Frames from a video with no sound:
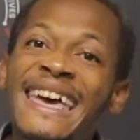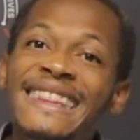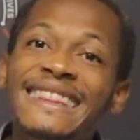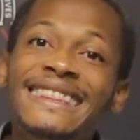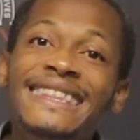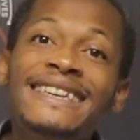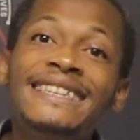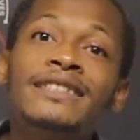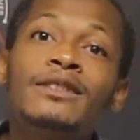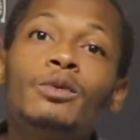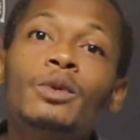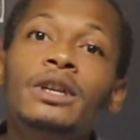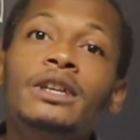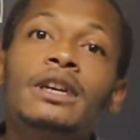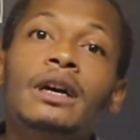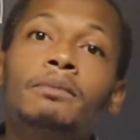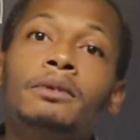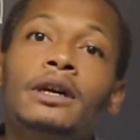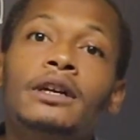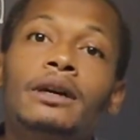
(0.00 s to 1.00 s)
This
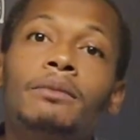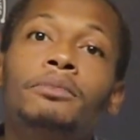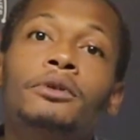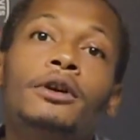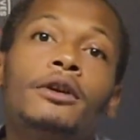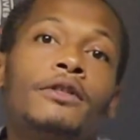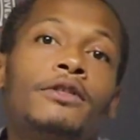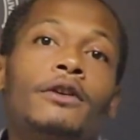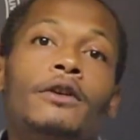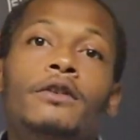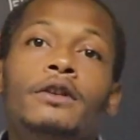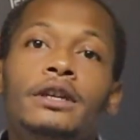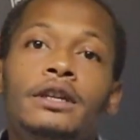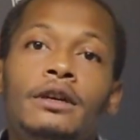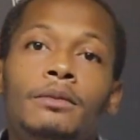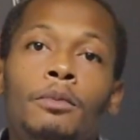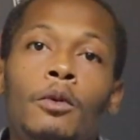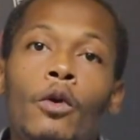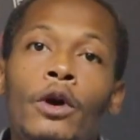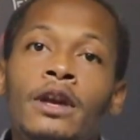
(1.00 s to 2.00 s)
week I'm going to book
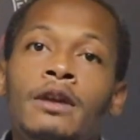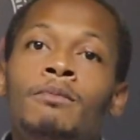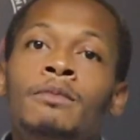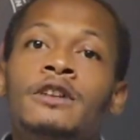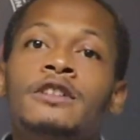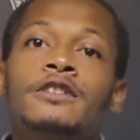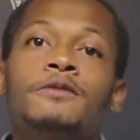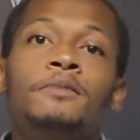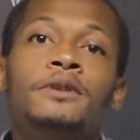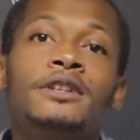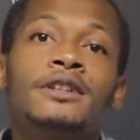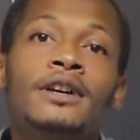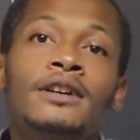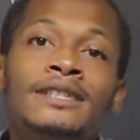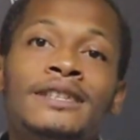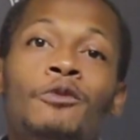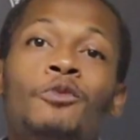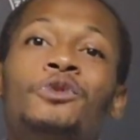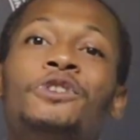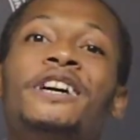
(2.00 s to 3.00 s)
30 appointments
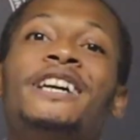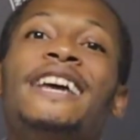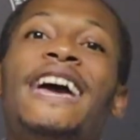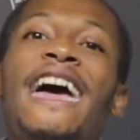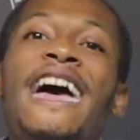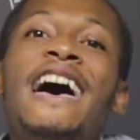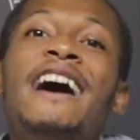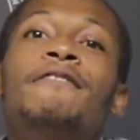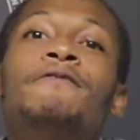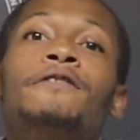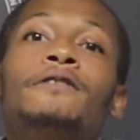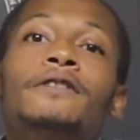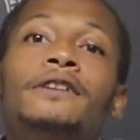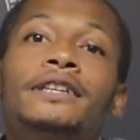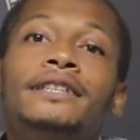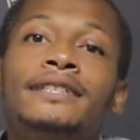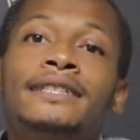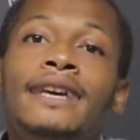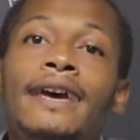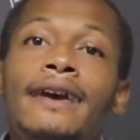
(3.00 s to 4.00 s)
because of whatever
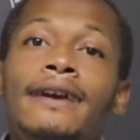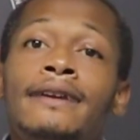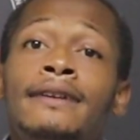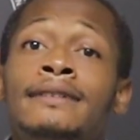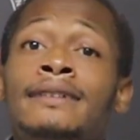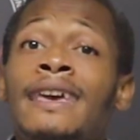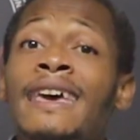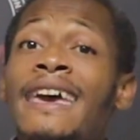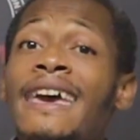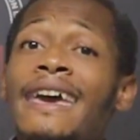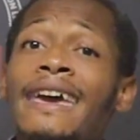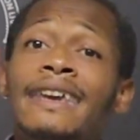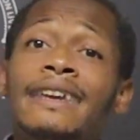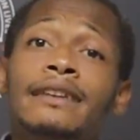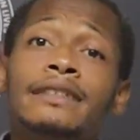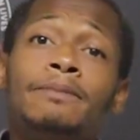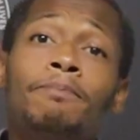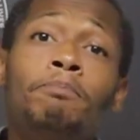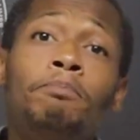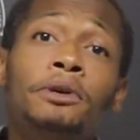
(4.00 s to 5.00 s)
it takes. And
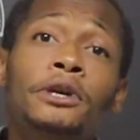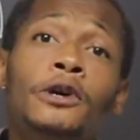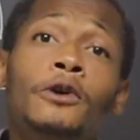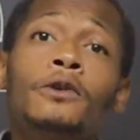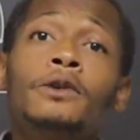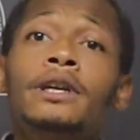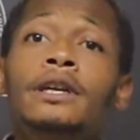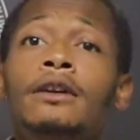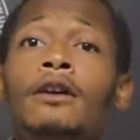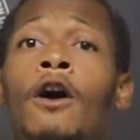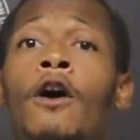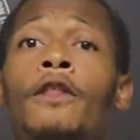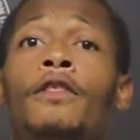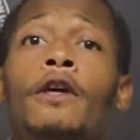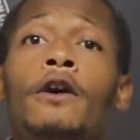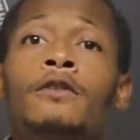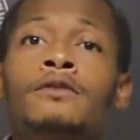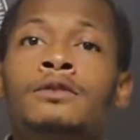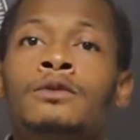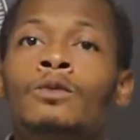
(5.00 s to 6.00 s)
it's building on
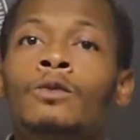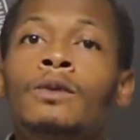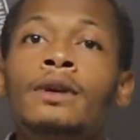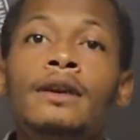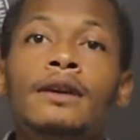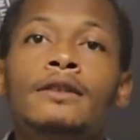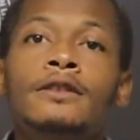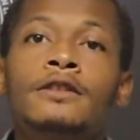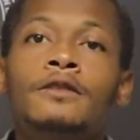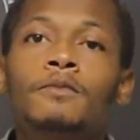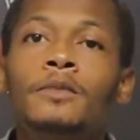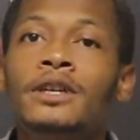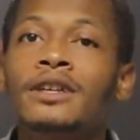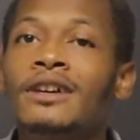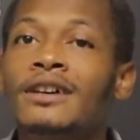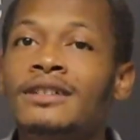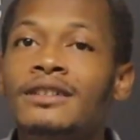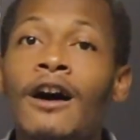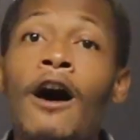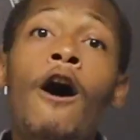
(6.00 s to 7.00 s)
those wins,
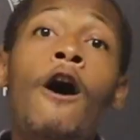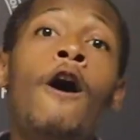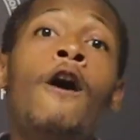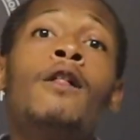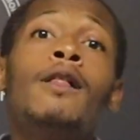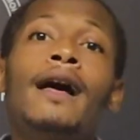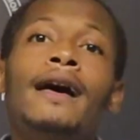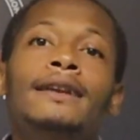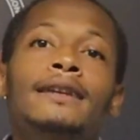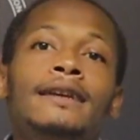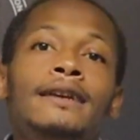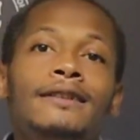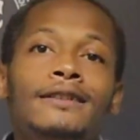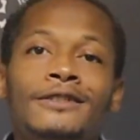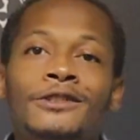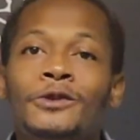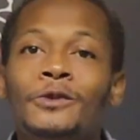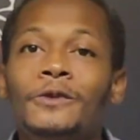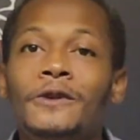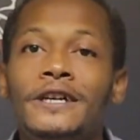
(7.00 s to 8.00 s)
because all I need
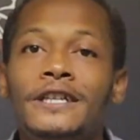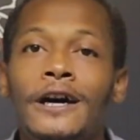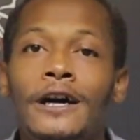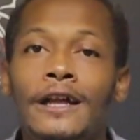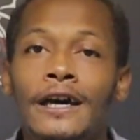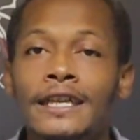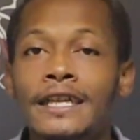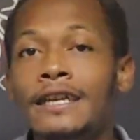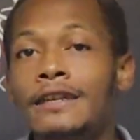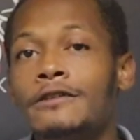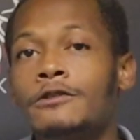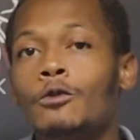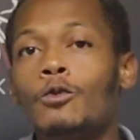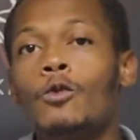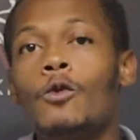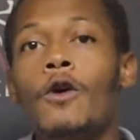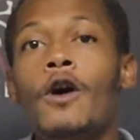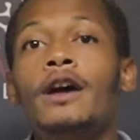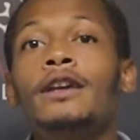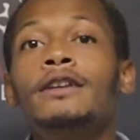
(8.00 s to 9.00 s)
is one. All I need is
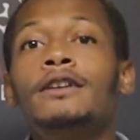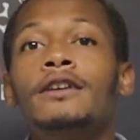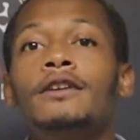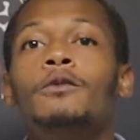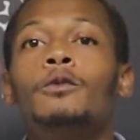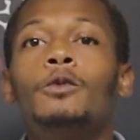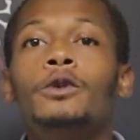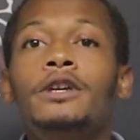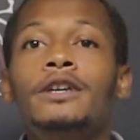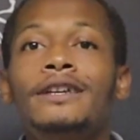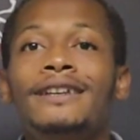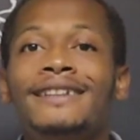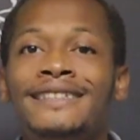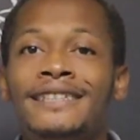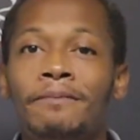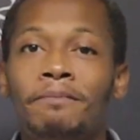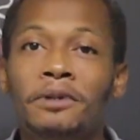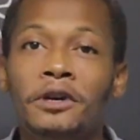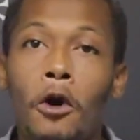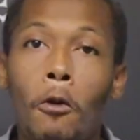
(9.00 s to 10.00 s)
one good week
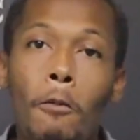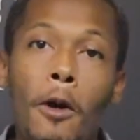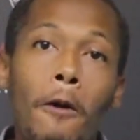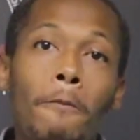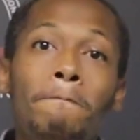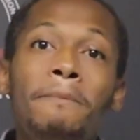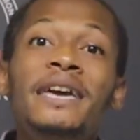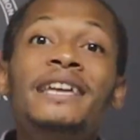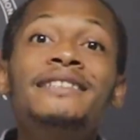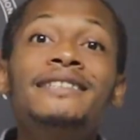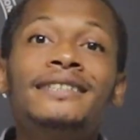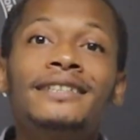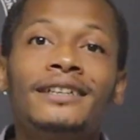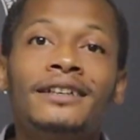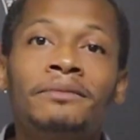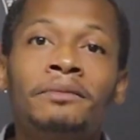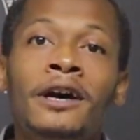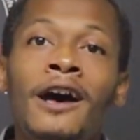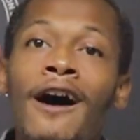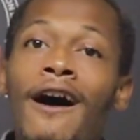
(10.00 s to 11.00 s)
to build
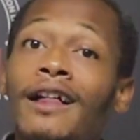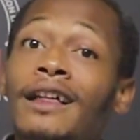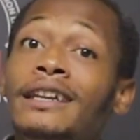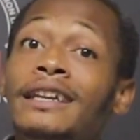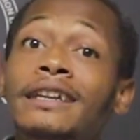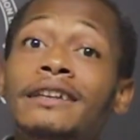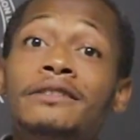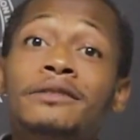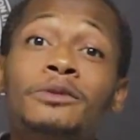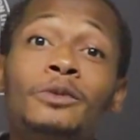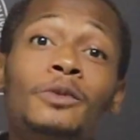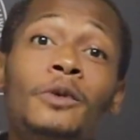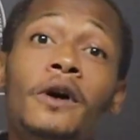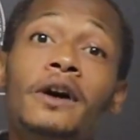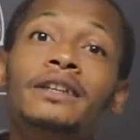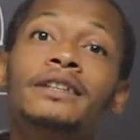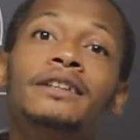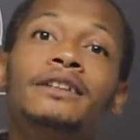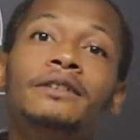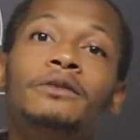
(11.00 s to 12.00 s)
momentum. All I need is
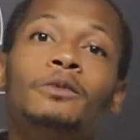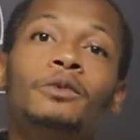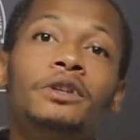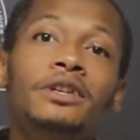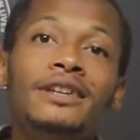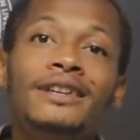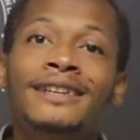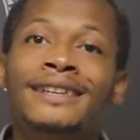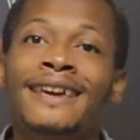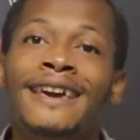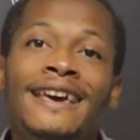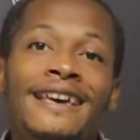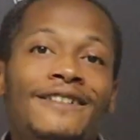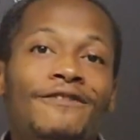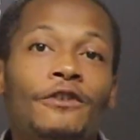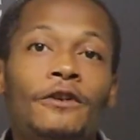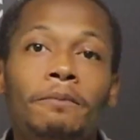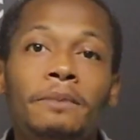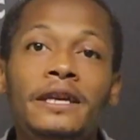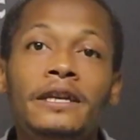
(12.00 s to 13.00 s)
one good week
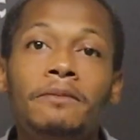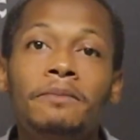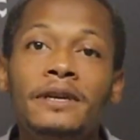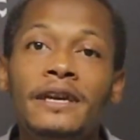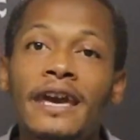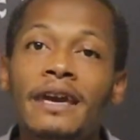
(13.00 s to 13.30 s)
for me to be